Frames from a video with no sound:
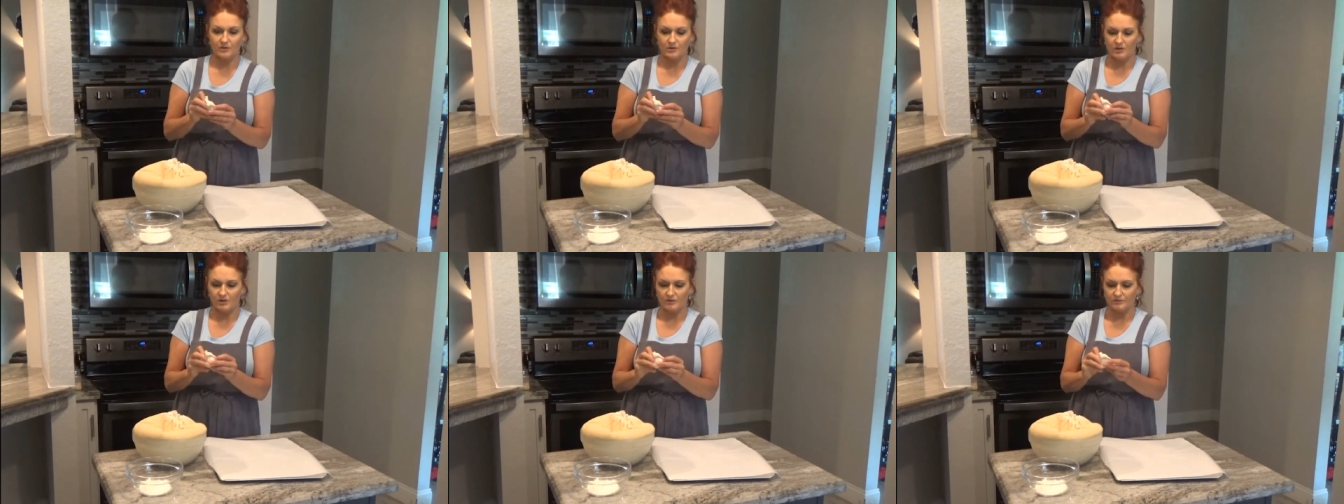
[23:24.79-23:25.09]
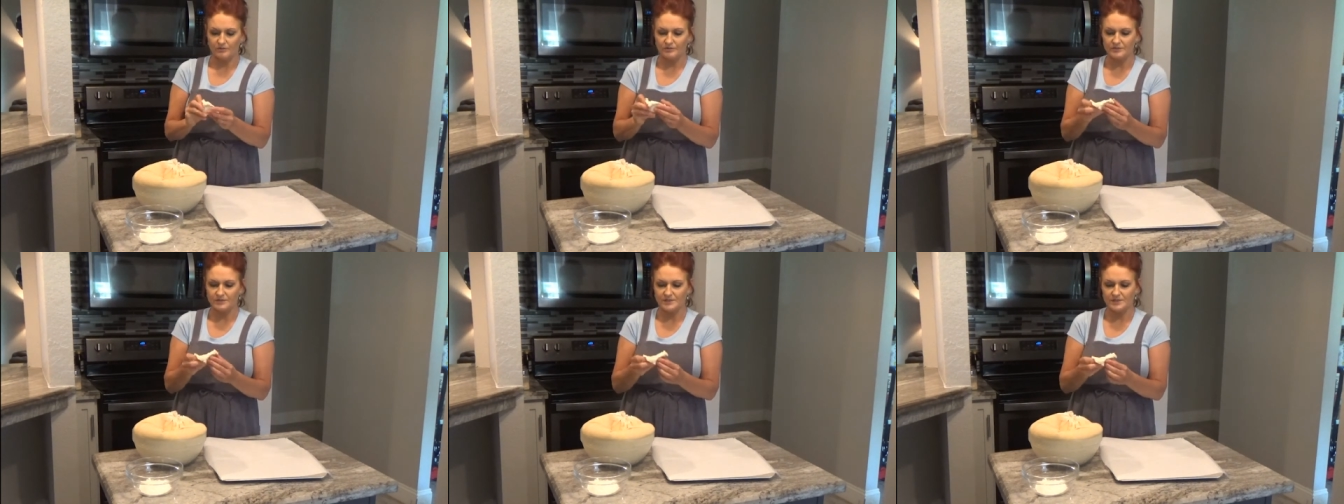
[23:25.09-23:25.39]
off.
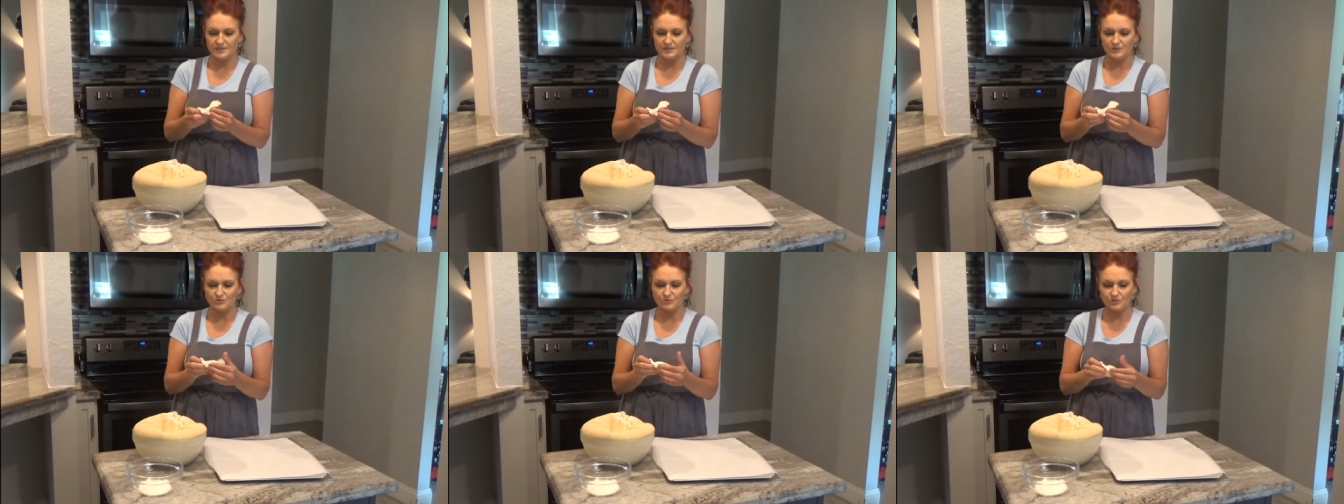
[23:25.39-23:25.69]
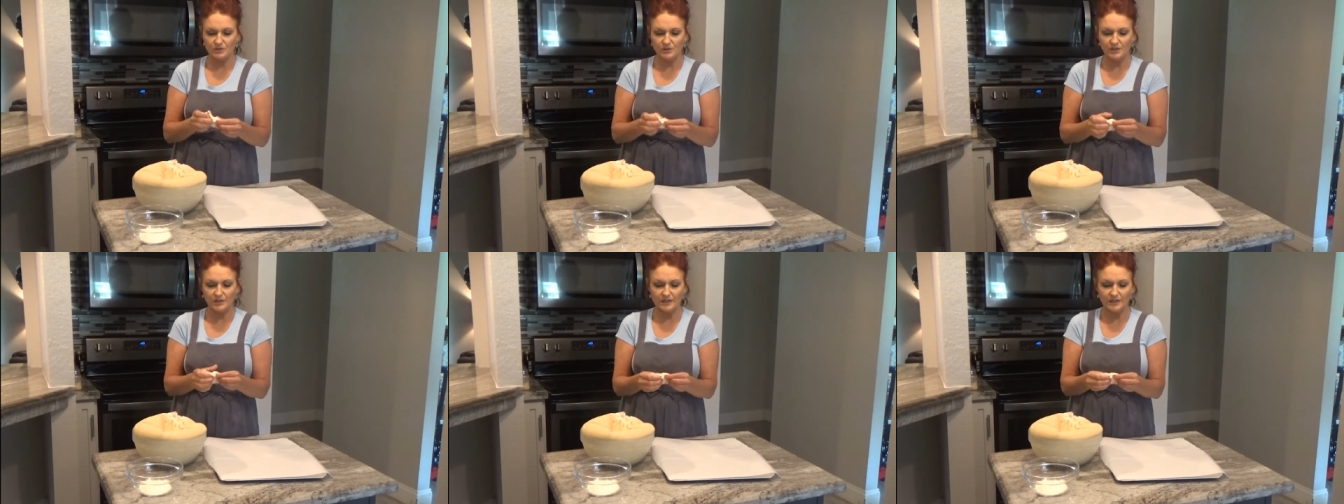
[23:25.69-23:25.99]
See, it's
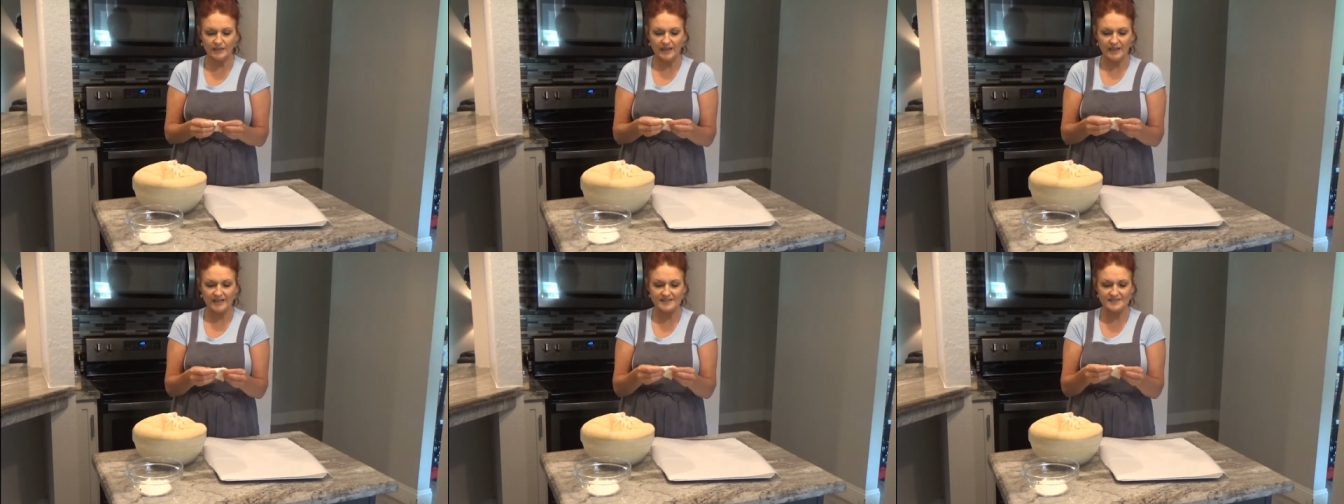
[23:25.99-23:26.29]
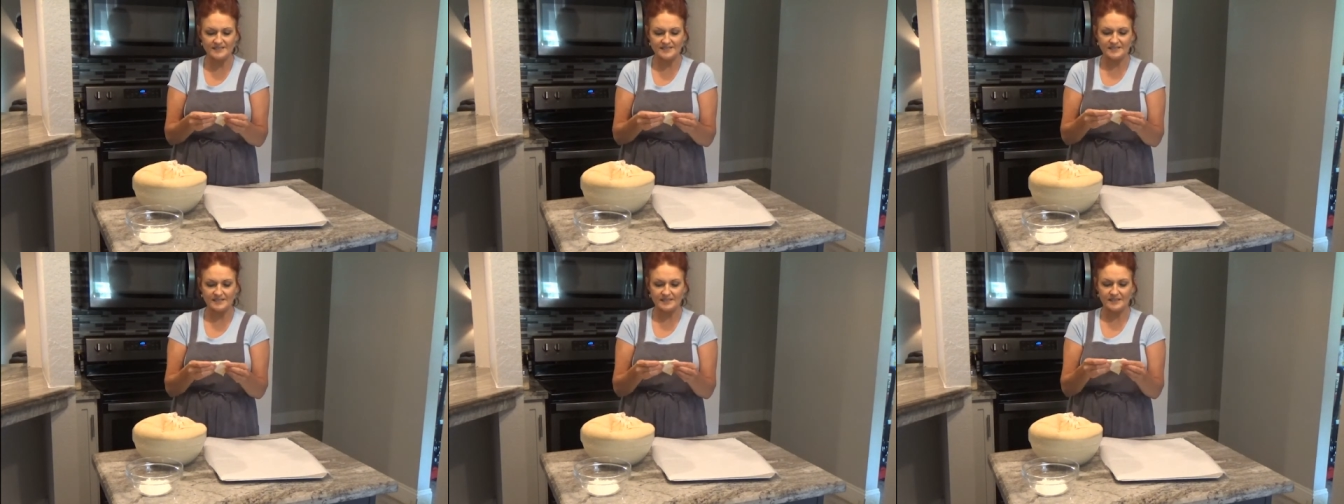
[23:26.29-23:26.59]
real
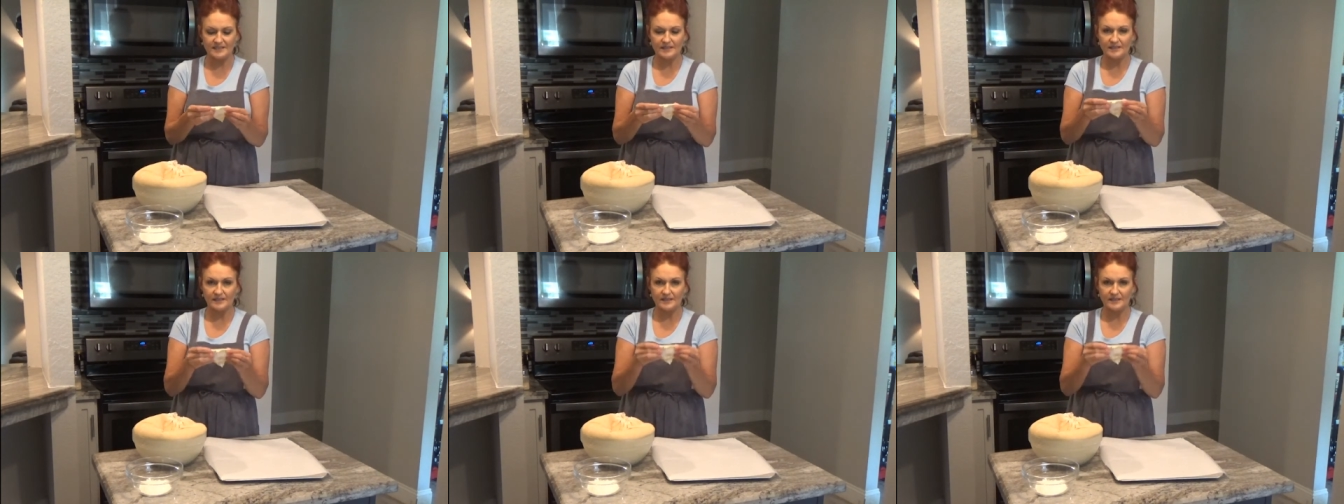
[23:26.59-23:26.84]
elasticy.